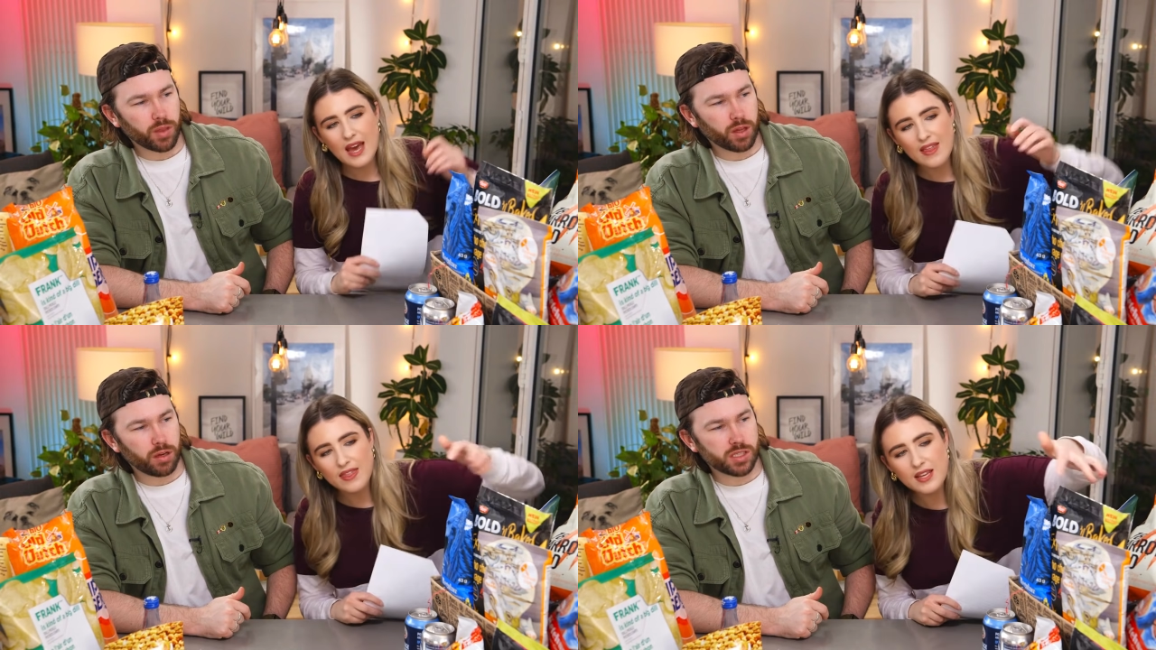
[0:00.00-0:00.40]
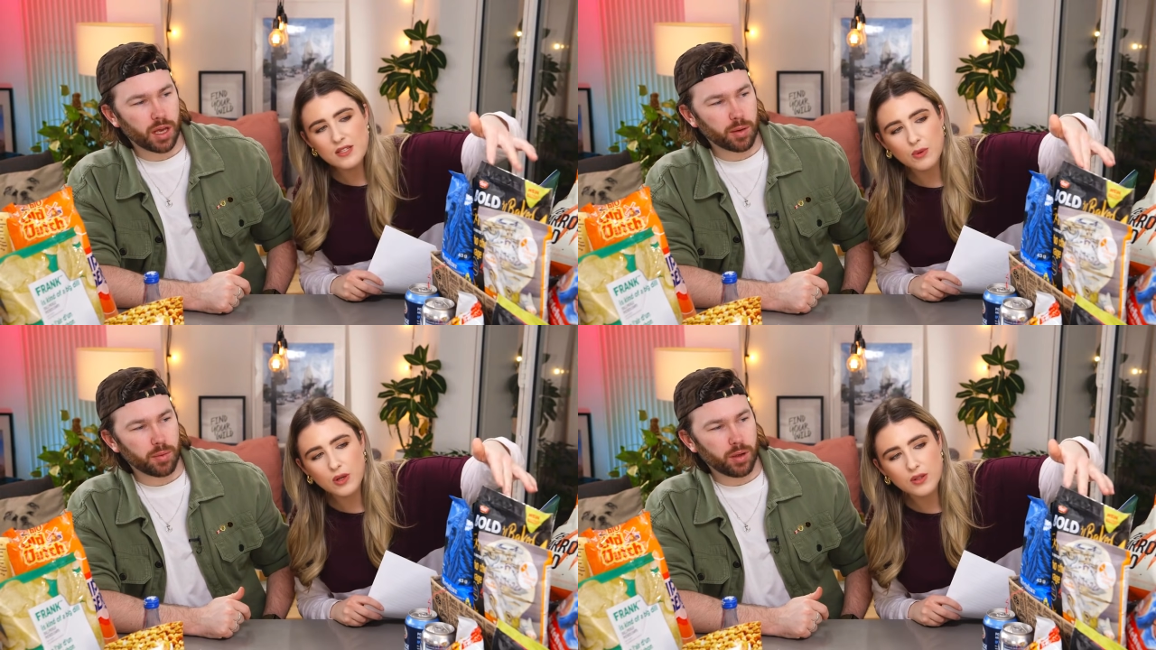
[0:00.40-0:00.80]
Speaker 1: Yeah, those
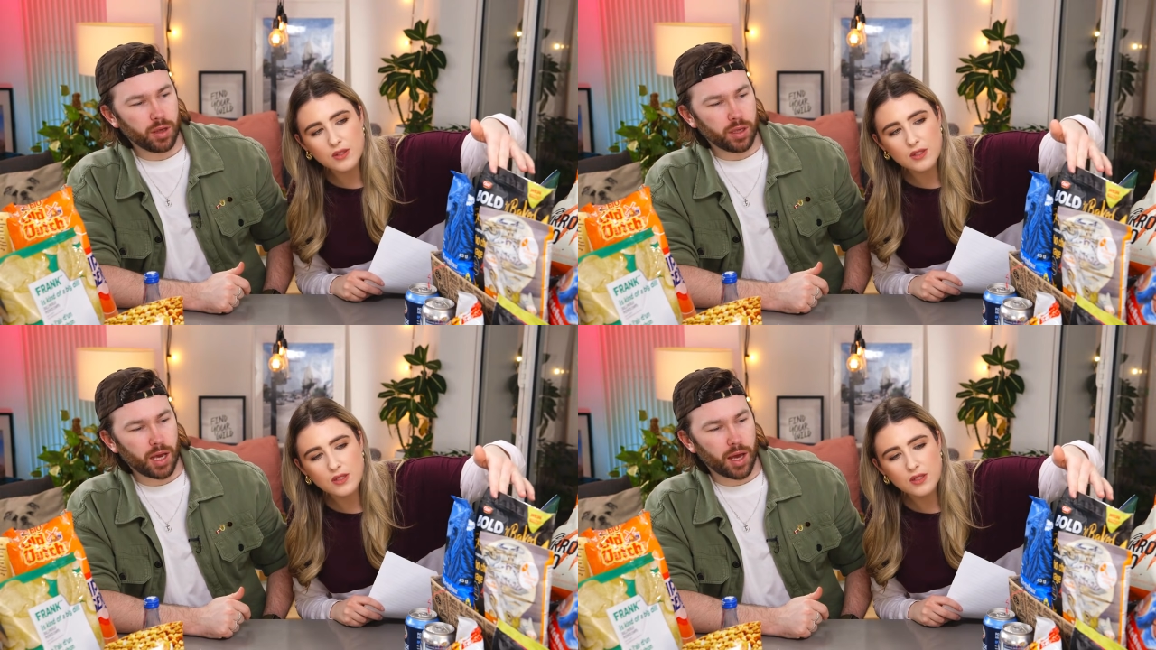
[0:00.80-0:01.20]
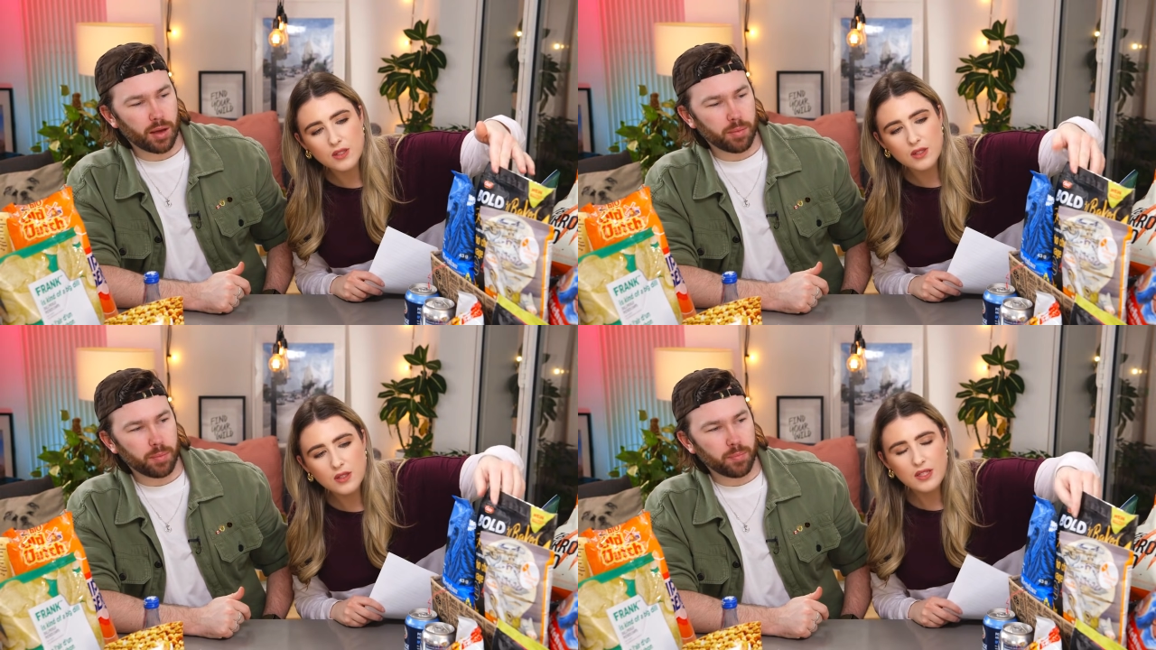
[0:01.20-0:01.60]
these like, ones.
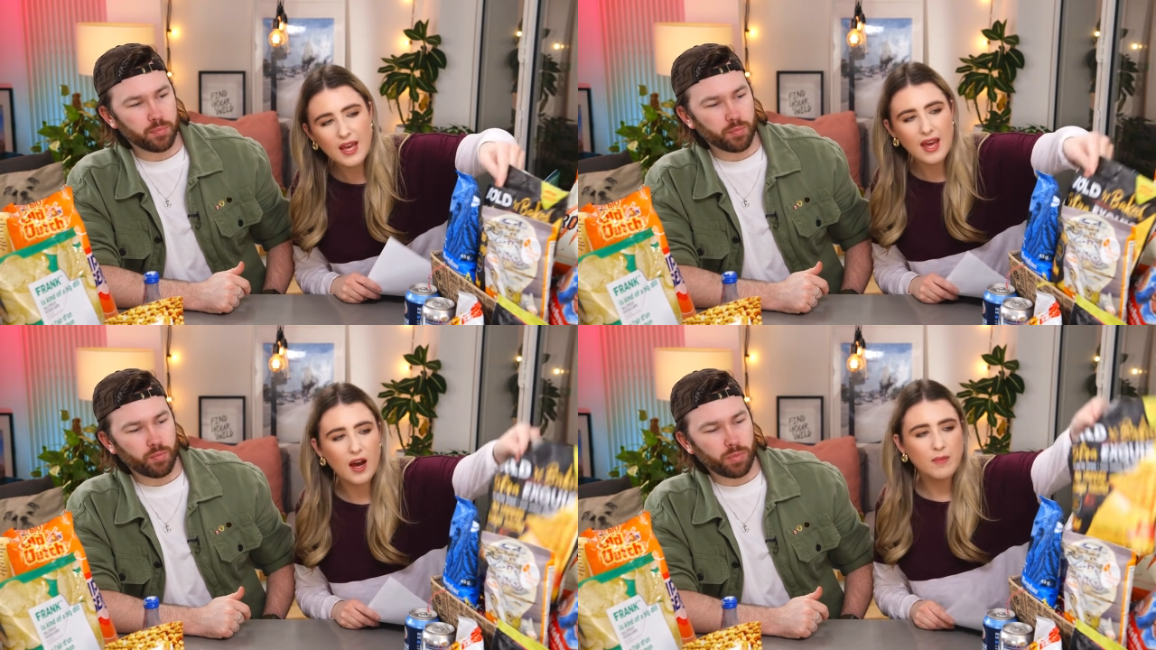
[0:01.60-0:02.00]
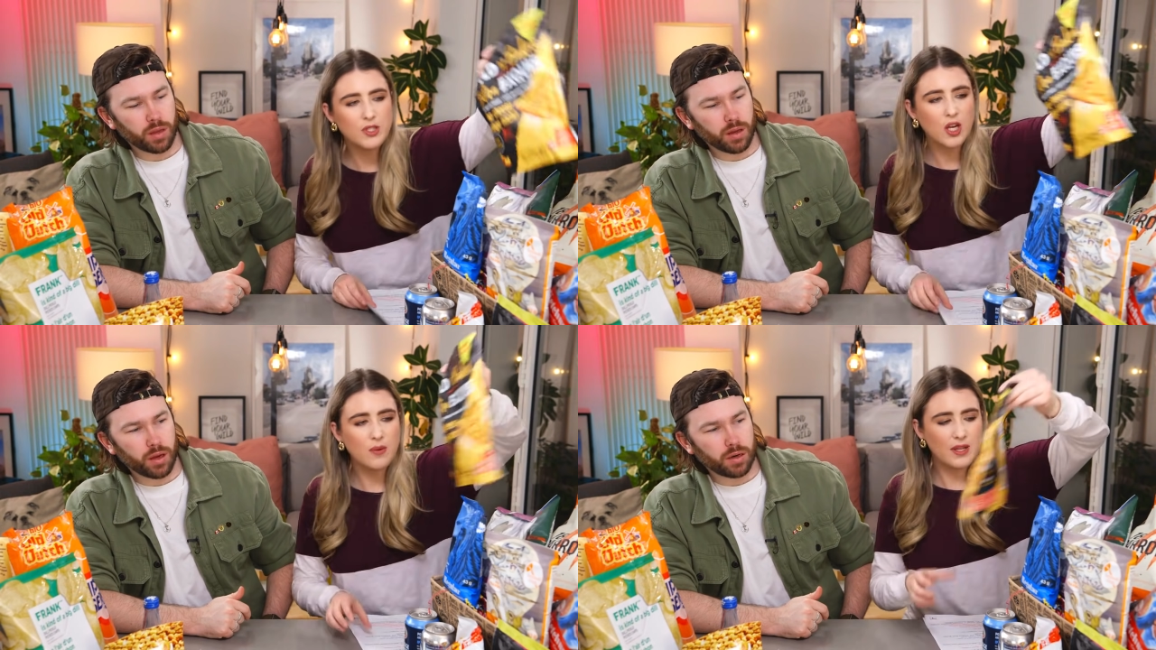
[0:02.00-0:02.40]
Yeah. Yeah,
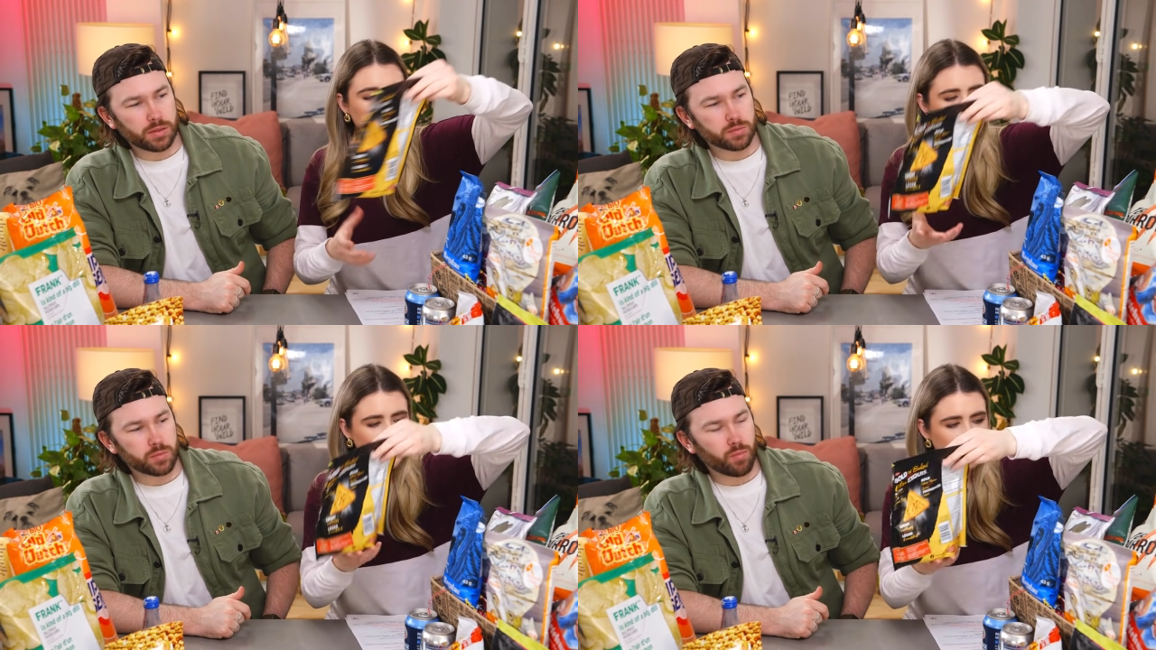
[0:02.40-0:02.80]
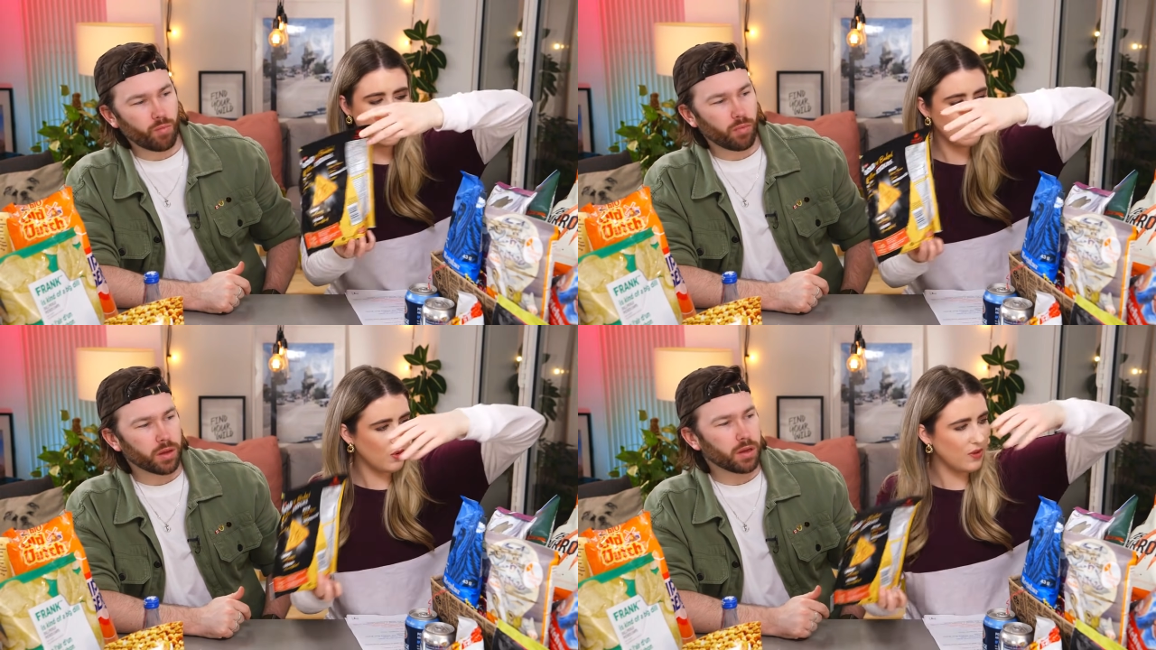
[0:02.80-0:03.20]
I'm so
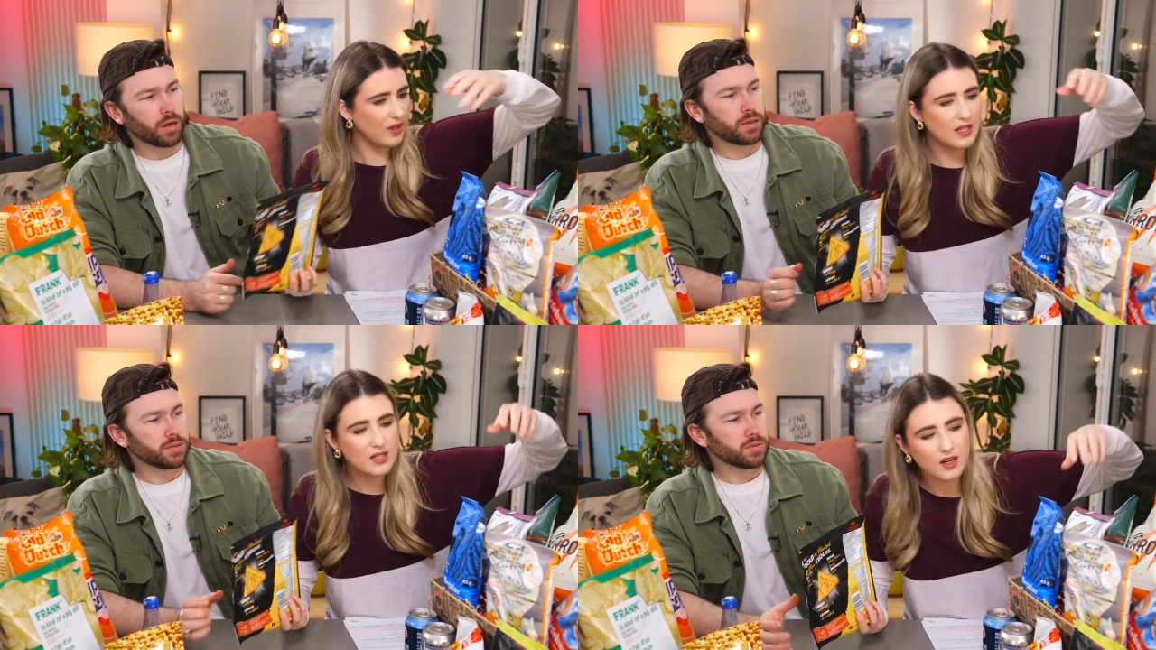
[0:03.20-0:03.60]
interested in what these